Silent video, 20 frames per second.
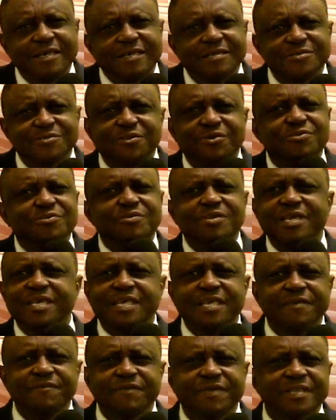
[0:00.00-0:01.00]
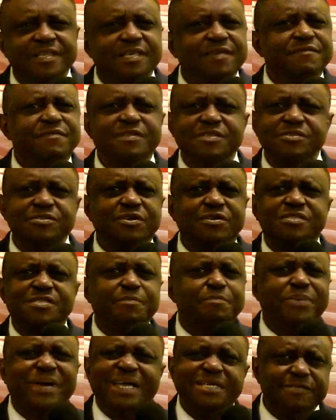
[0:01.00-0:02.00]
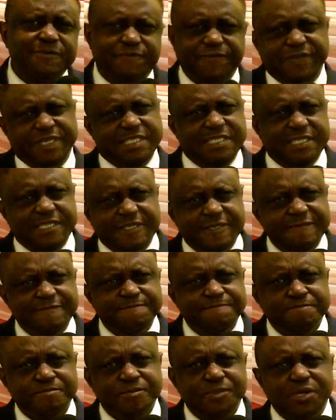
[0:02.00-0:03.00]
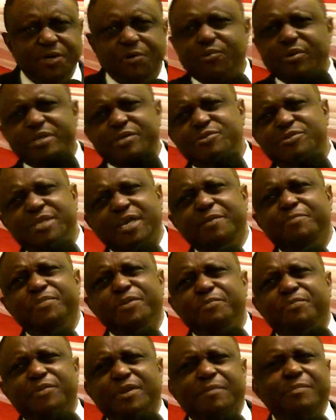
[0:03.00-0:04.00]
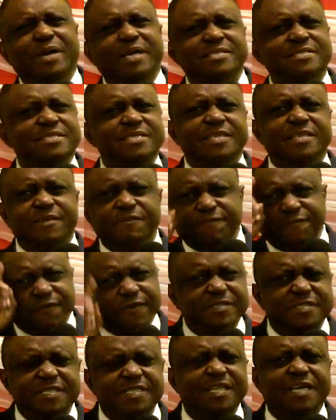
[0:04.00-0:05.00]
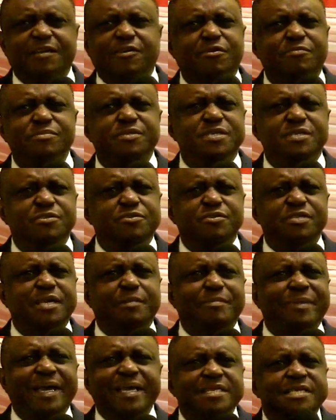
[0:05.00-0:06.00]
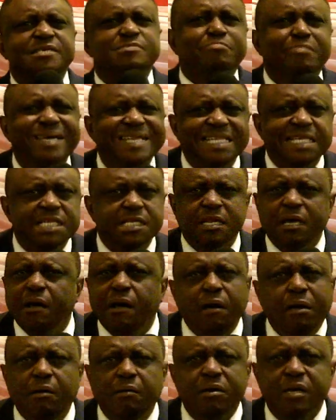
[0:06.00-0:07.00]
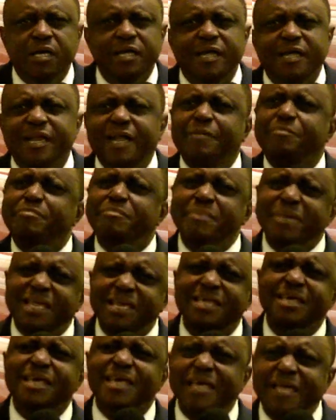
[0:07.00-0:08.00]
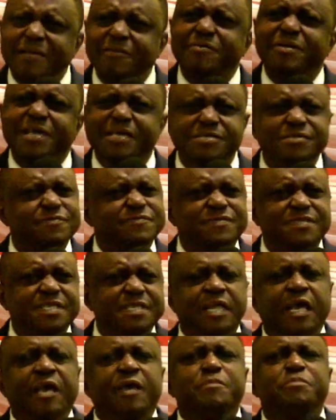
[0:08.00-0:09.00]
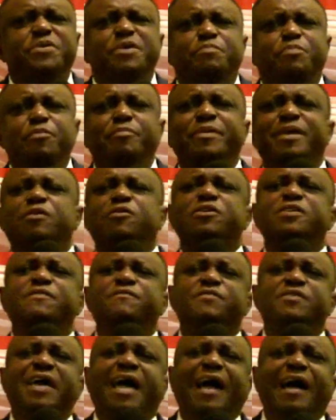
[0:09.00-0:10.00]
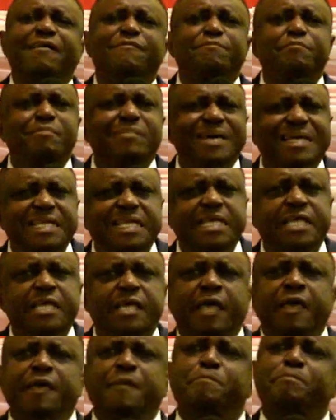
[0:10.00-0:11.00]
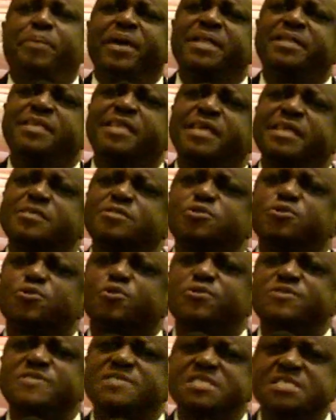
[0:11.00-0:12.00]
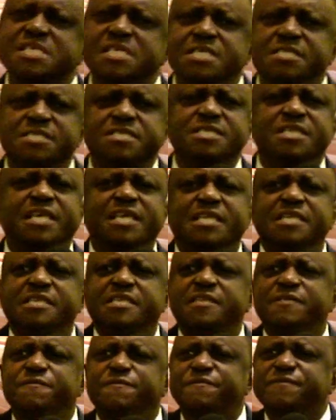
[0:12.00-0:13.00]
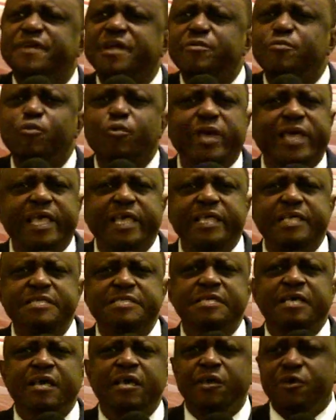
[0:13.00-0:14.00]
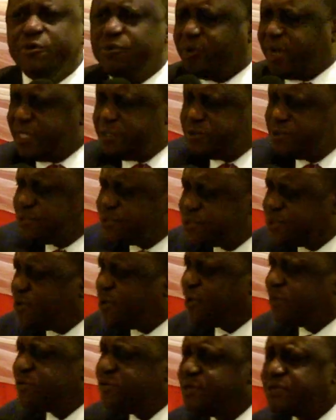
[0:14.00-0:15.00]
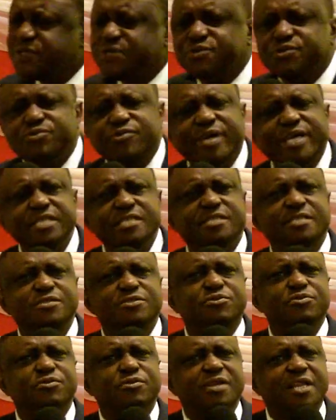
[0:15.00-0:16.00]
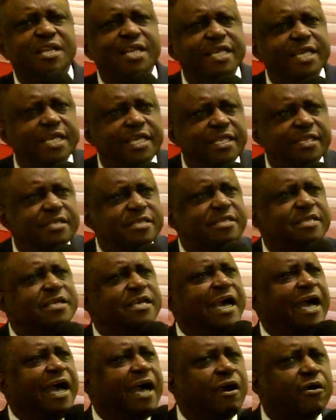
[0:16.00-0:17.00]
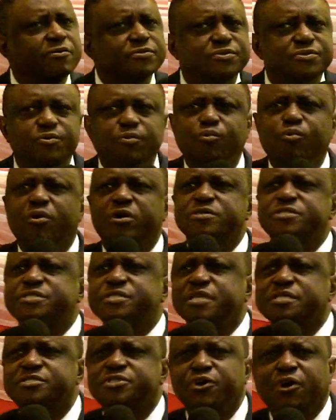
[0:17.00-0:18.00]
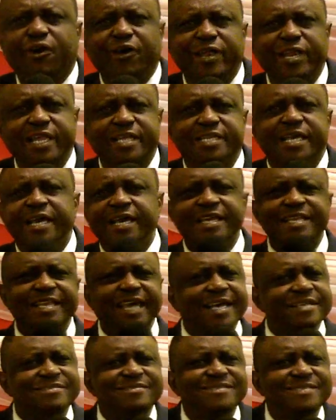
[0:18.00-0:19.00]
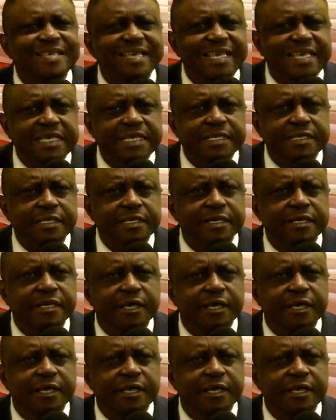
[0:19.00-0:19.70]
It's not only giving. Giving is just a part of it. So when you tell people about seed, the first thing that comes into their mind is money. No. There are many areas of seed. People may not even have money, but they sow seeds in different ways. You can use your strength to clean the house or wash the toilet. That's seed.